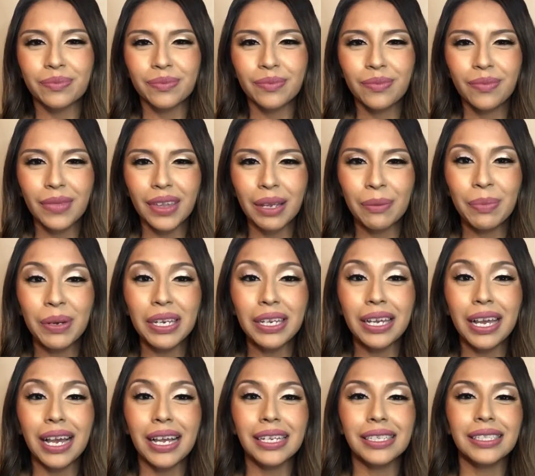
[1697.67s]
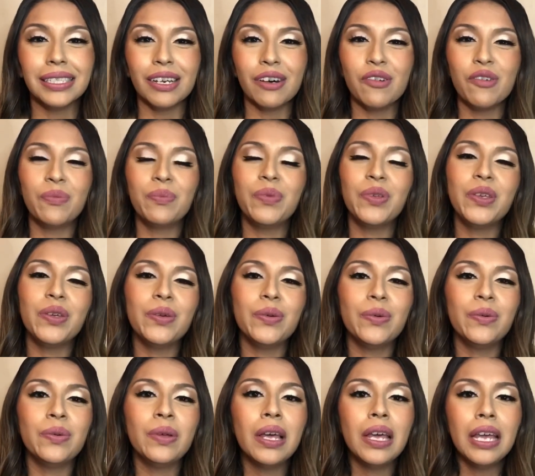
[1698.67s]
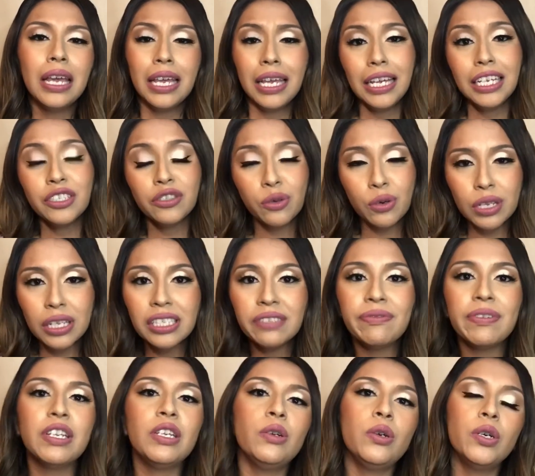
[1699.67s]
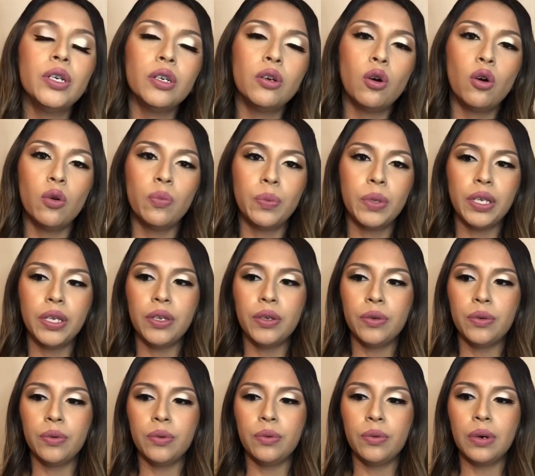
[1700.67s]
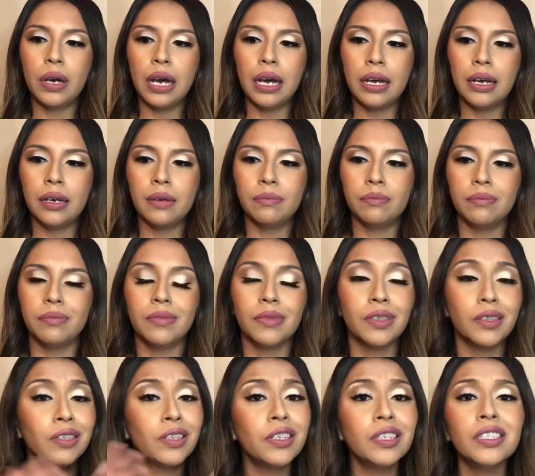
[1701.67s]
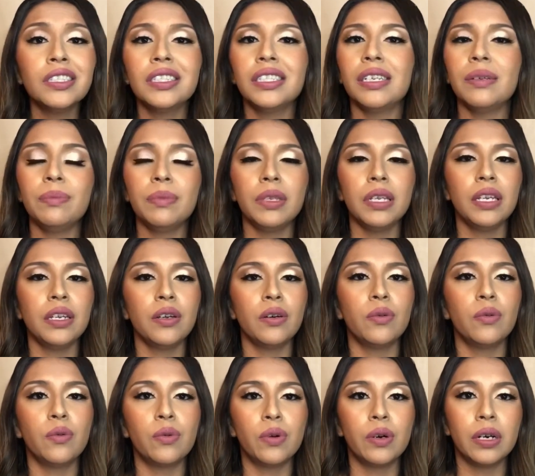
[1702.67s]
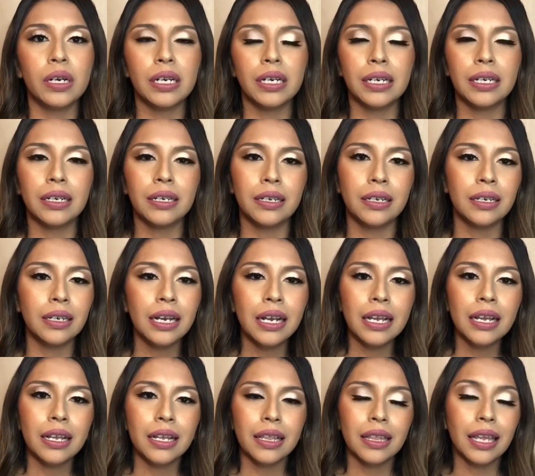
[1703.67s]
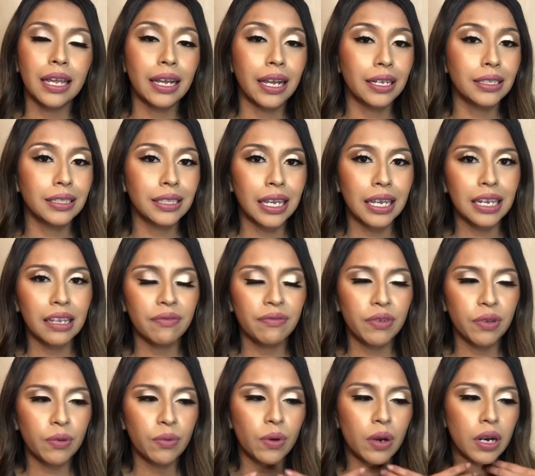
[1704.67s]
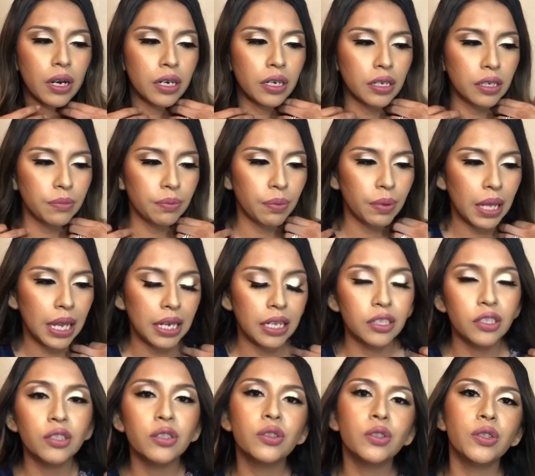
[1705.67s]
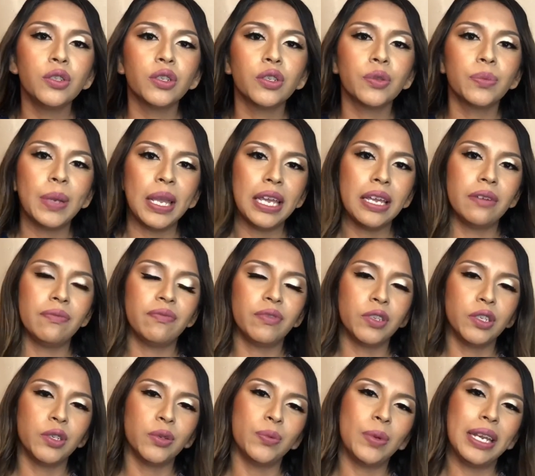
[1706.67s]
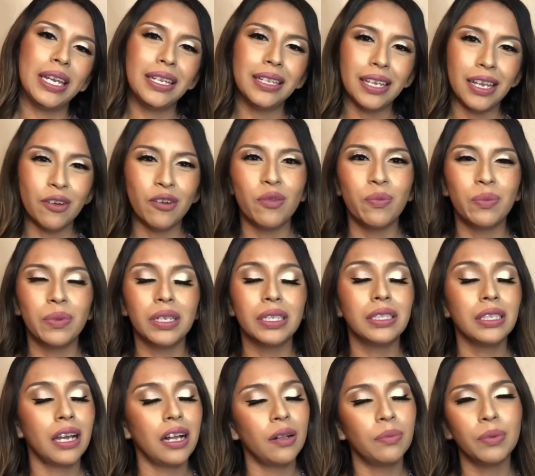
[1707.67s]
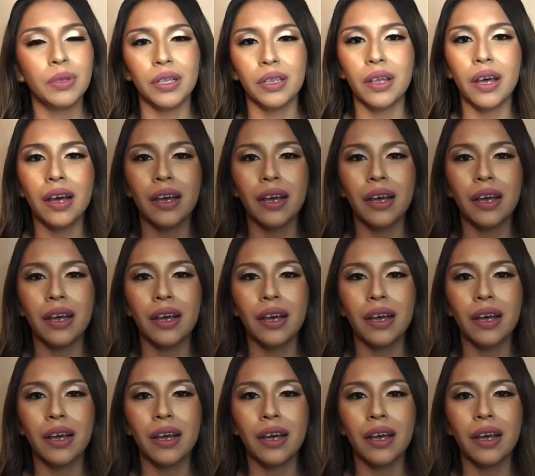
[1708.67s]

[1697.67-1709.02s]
But yes, hope you enjoyed this video. Hope you learned something, or like I said, if you are planning to do your makeup for your wedding day, hope this helped a lot.